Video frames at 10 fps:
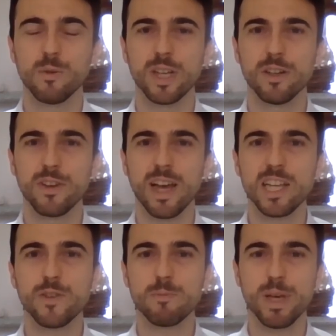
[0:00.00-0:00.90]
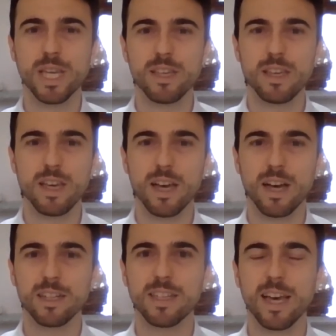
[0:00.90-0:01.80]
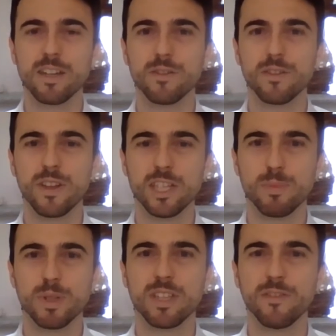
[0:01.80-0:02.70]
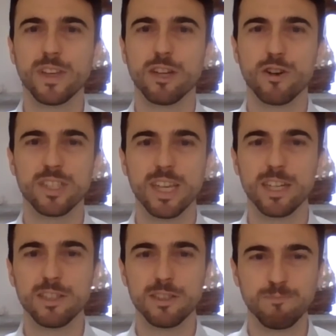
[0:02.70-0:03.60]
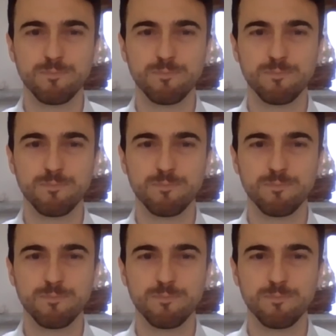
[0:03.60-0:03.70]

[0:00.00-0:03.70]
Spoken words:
we have SVP and Head of Asia Pacific, Chris Guinness.